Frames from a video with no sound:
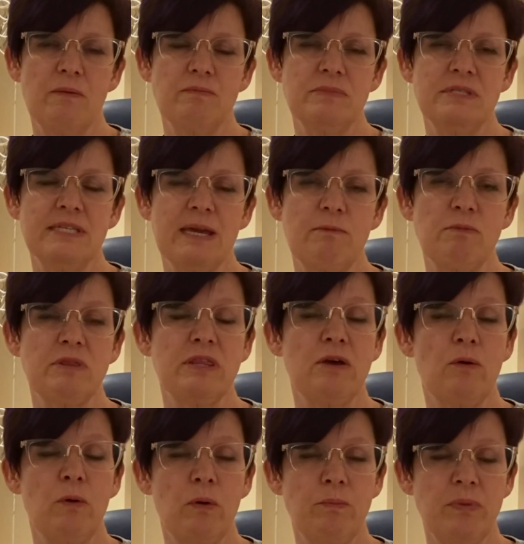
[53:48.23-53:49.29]
Same with
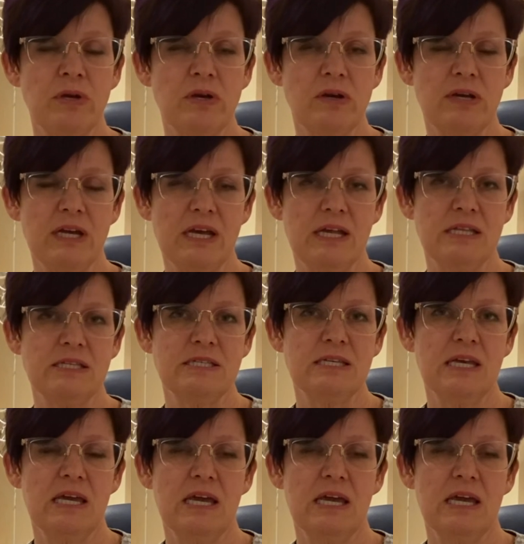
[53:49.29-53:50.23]
the bigger kids.